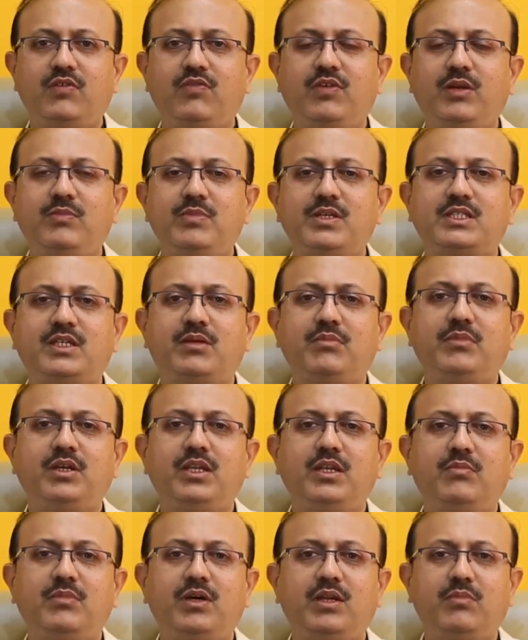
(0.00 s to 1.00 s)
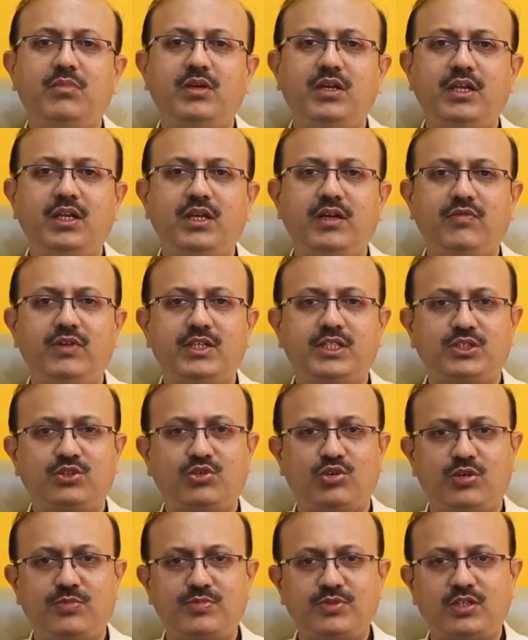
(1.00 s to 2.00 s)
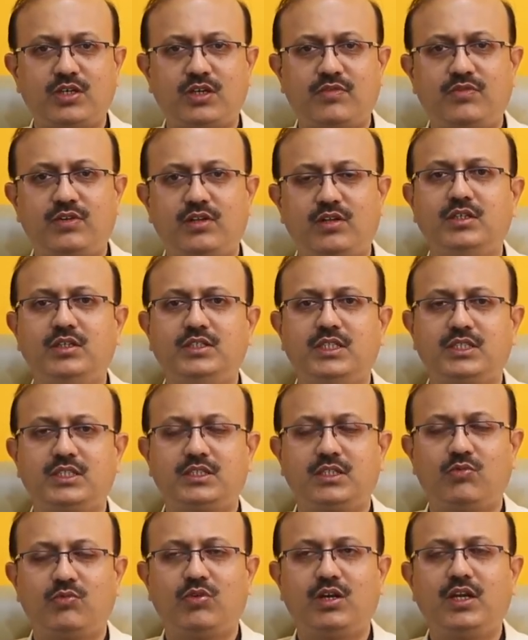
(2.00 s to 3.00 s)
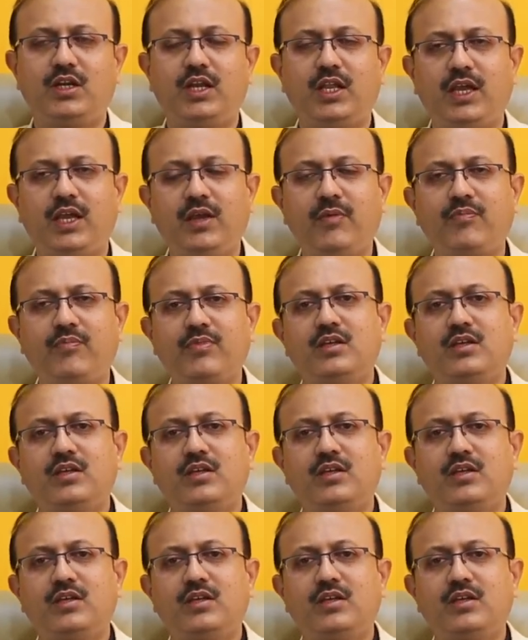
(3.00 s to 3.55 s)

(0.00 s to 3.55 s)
will be some minimal bleeding which stops after just 1 day.